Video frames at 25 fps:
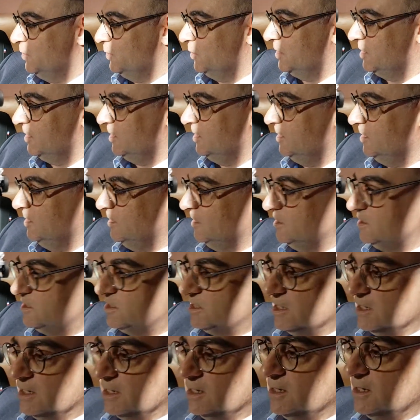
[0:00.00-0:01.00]
Okay, it's
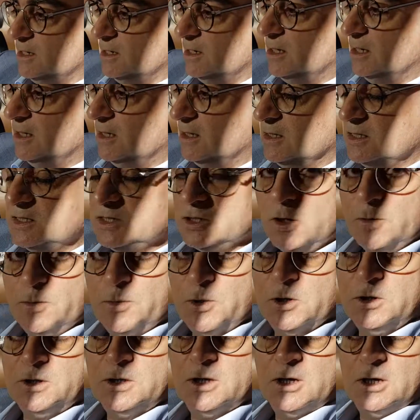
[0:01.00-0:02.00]
here it's
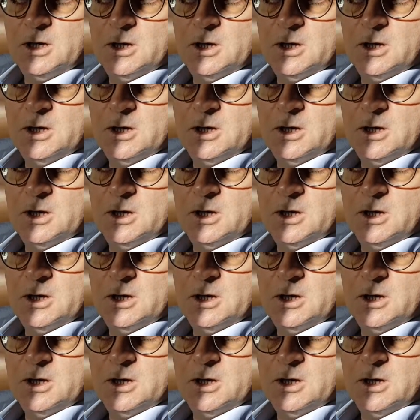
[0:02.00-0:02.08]
open,